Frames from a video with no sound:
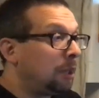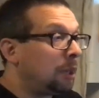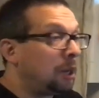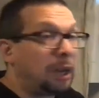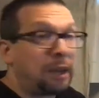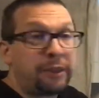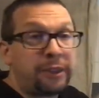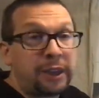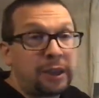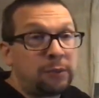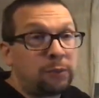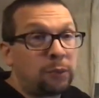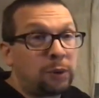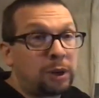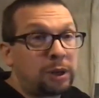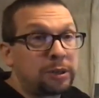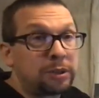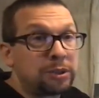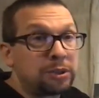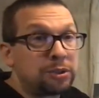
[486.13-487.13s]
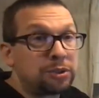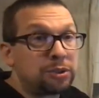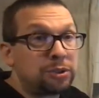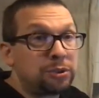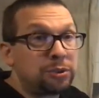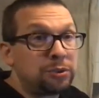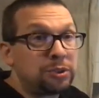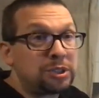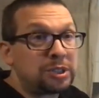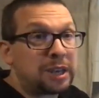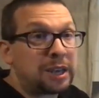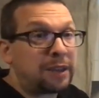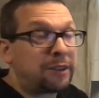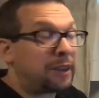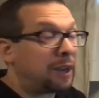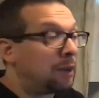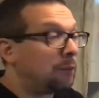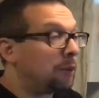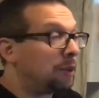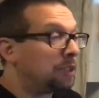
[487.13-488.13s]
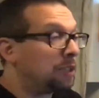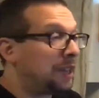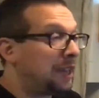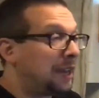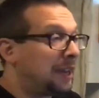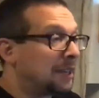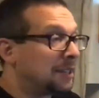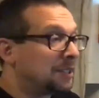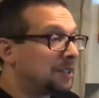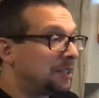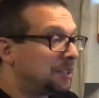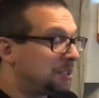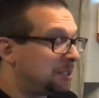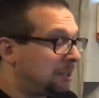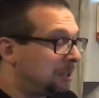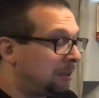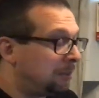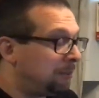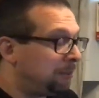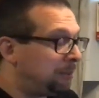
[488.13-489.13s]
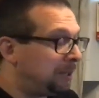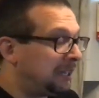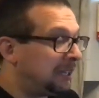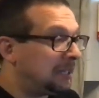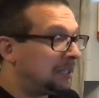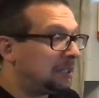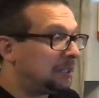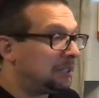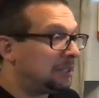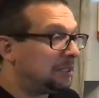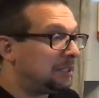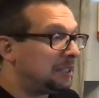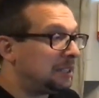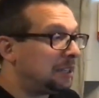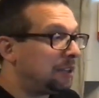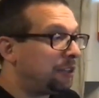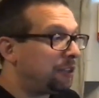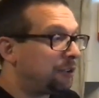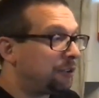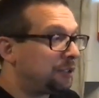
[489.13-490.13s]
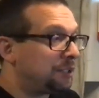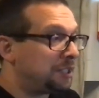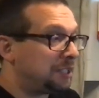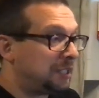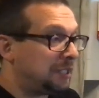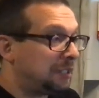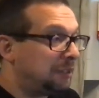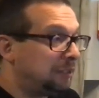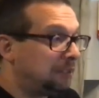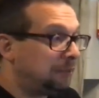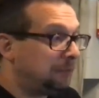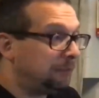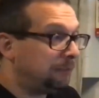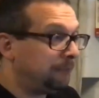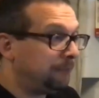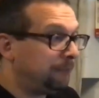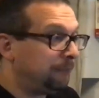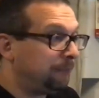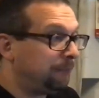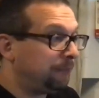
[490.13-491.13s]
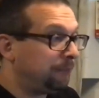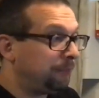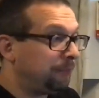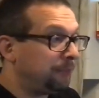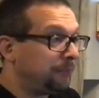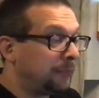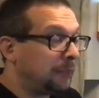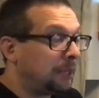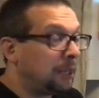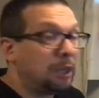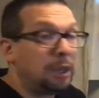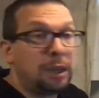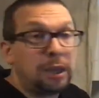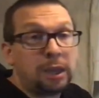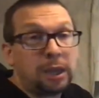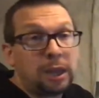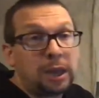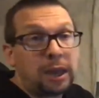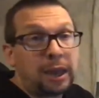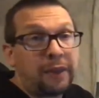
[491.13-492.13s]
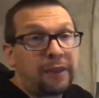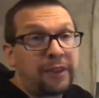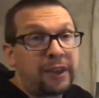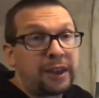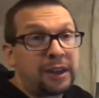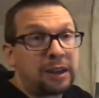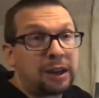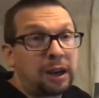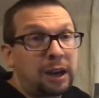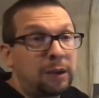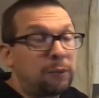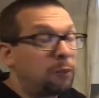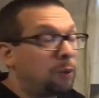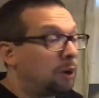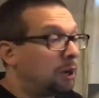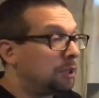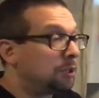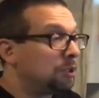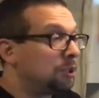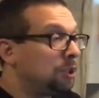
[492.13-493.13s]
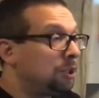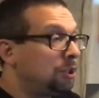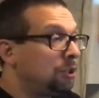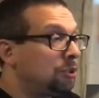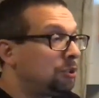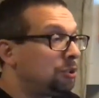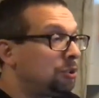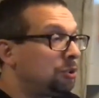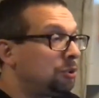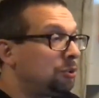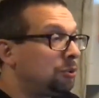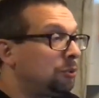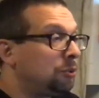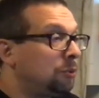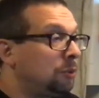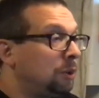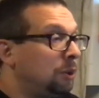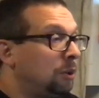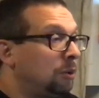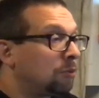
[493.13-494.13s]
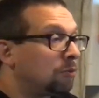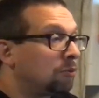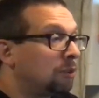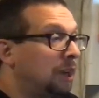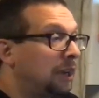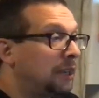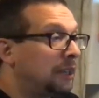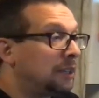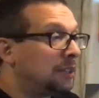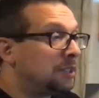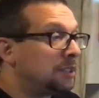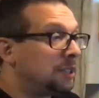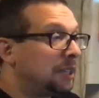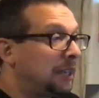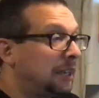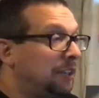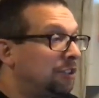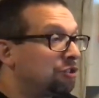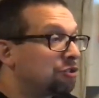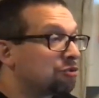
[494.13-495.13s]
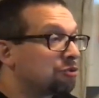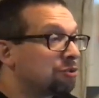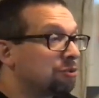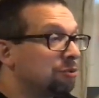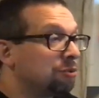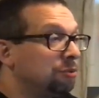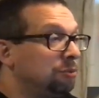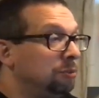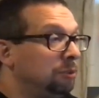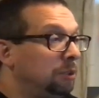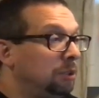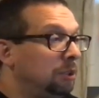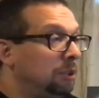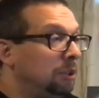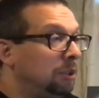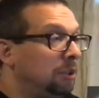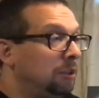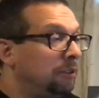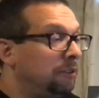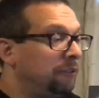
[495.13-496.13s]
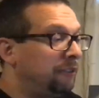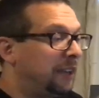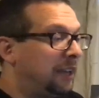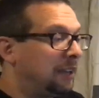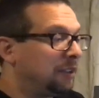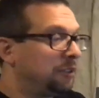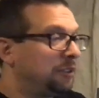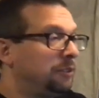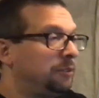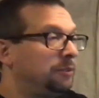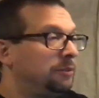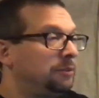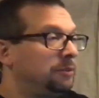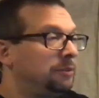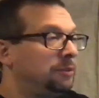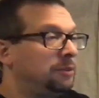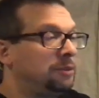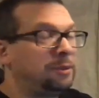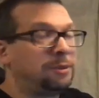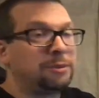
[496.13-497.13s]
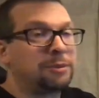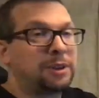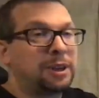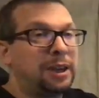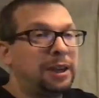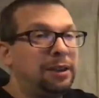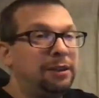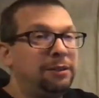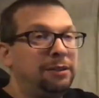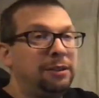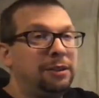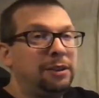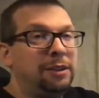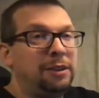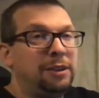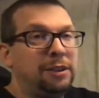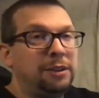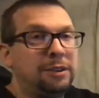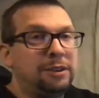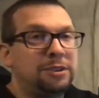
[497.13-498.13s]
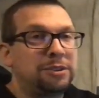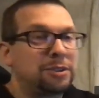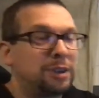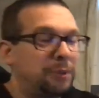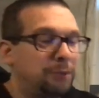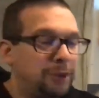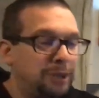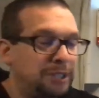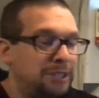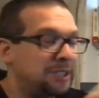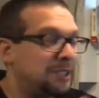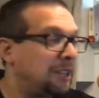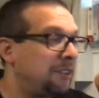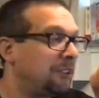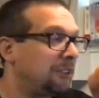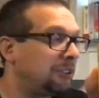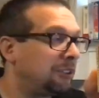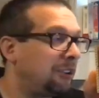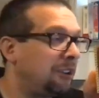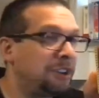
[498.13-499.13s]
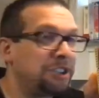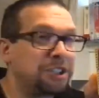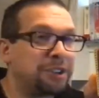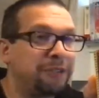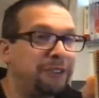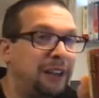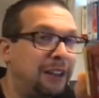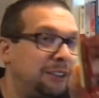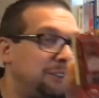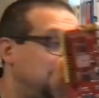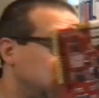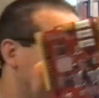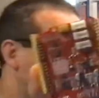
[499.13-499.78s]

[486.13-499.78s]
I then want to say that I want to access pin D13, and then I want to write it a true value. Okay, so I want to send the logic value